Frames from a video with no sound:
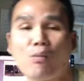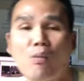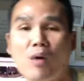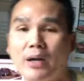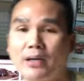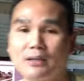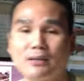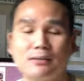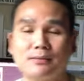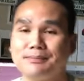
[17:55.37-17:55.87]

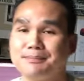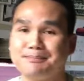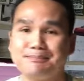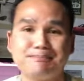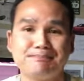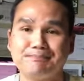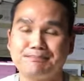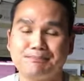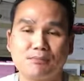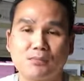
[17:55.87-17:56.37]

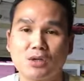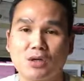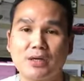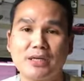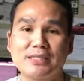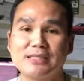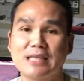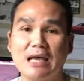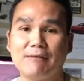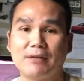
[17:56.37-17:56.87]

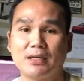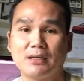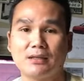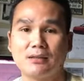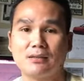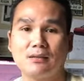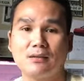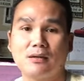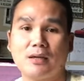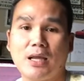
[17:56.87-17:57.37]
137.
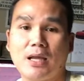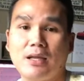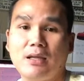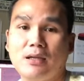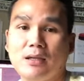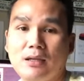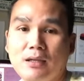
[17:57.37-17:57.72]
Okay.